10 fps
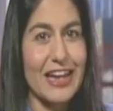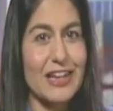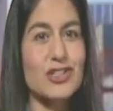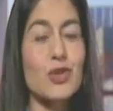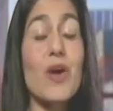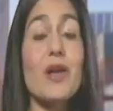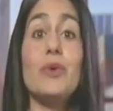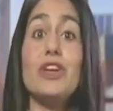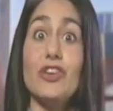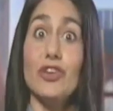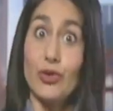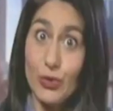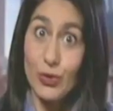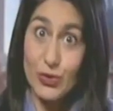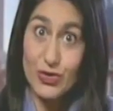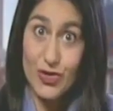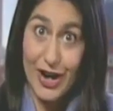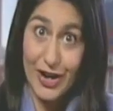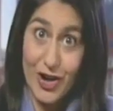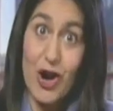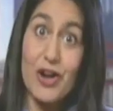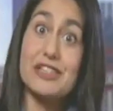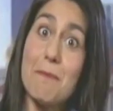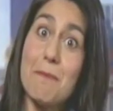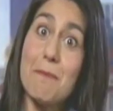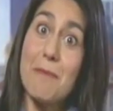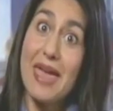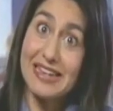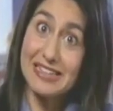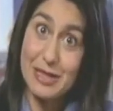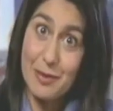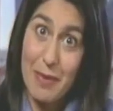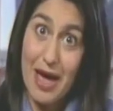It's the way we use credit cards that makes them